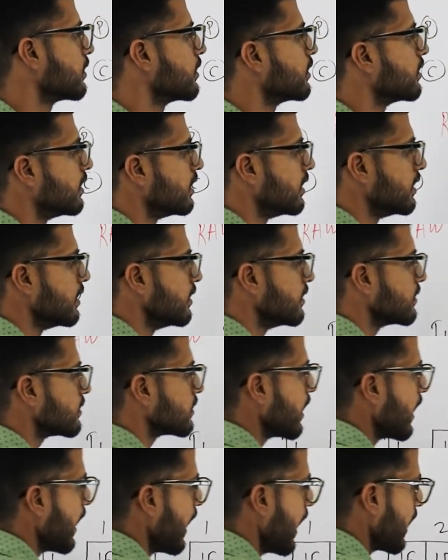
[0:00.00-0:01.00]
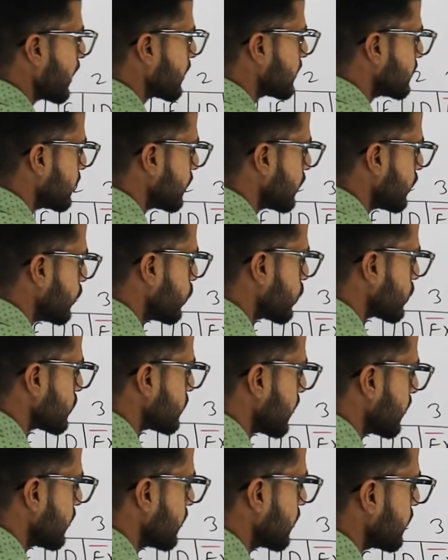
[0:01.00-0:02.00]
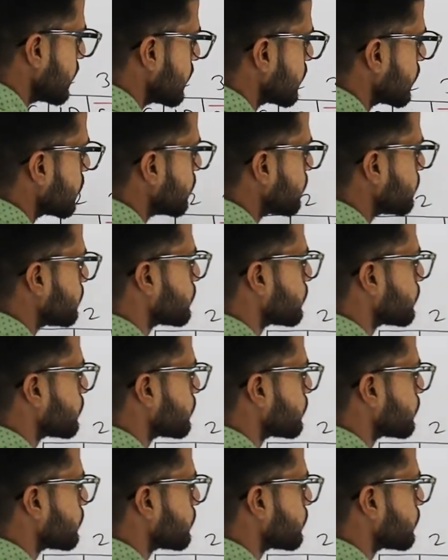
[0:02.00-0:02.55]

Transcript: these execute cycles.